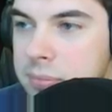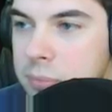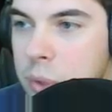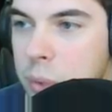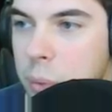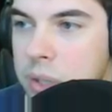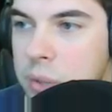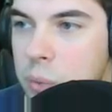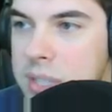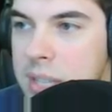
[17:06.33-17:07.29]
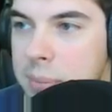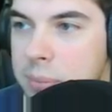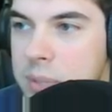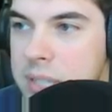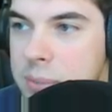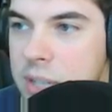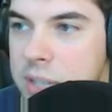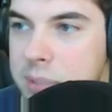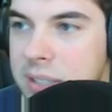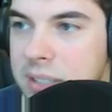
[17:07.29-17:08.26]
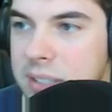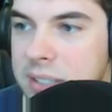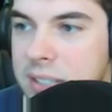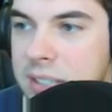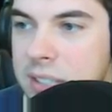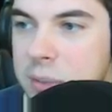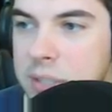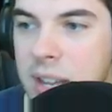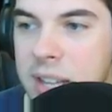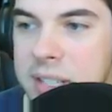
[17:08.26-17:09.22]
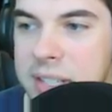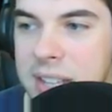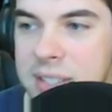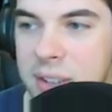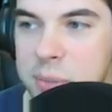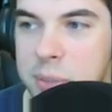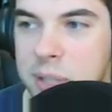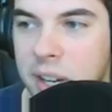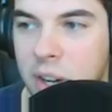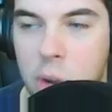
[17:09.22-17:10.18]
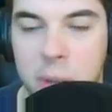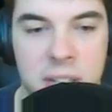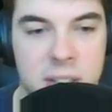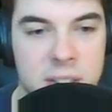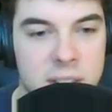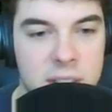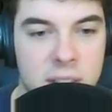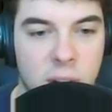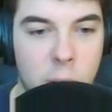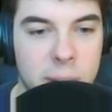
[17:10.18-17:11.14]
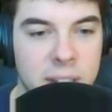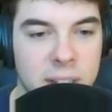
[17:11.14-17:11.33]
What's up? What's up, Chespin? What's up? I saw you being like, Hobie! Hobie!